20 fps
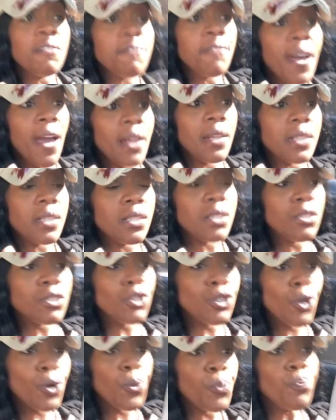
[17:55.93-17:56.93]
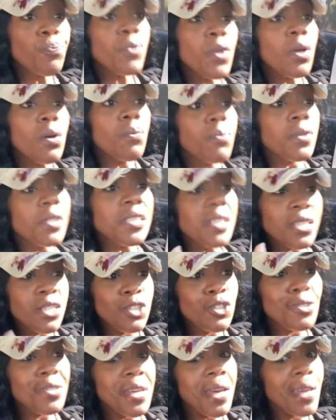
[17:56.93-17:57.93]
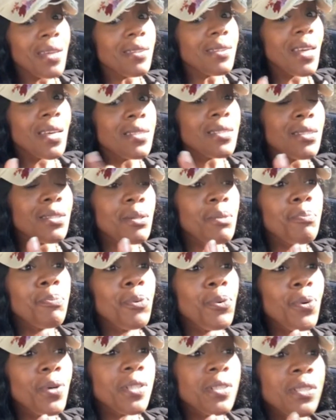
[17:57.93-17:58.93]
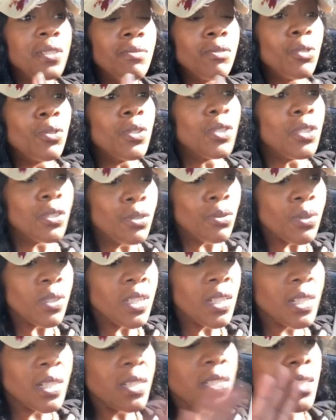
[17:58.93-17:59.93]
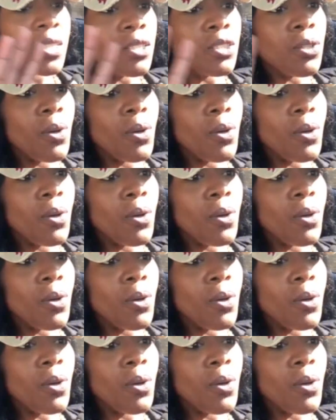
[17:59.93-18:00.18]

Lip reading: filing. So we teach you that. That's the importance of doing your due diligence. So